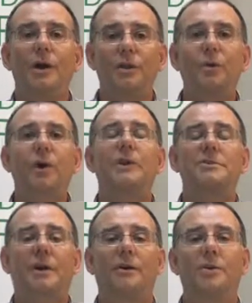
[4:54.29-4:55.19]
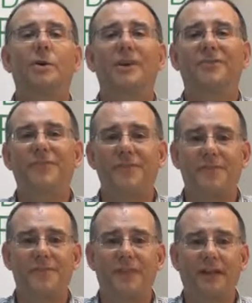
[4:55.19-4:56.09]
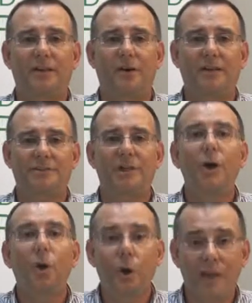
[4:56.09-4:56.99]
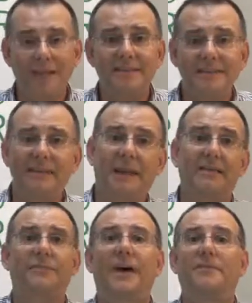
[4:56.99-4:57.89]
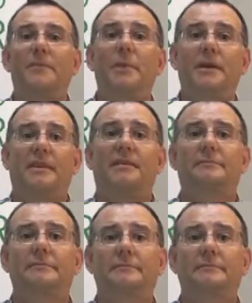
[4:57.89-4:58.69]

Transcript: that we're going to charge only 1/5 of that cost, or $19.95 a month.